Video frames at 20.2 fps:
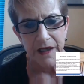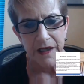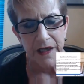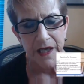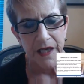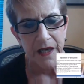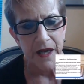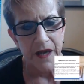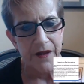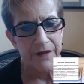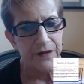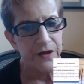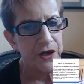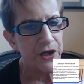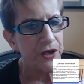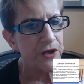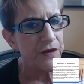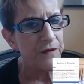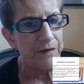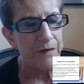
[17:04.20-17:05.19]
any
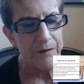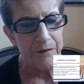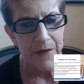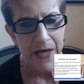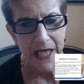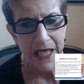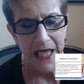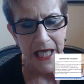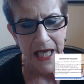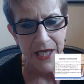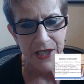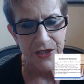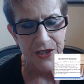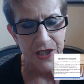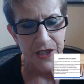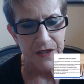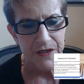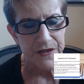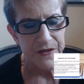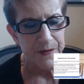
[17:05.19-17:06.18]
other
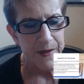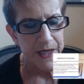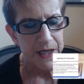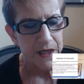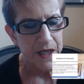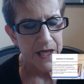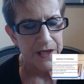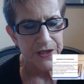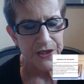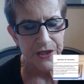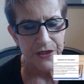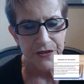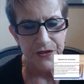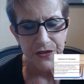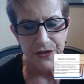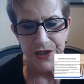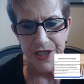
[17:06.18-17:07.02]
medications, biologics,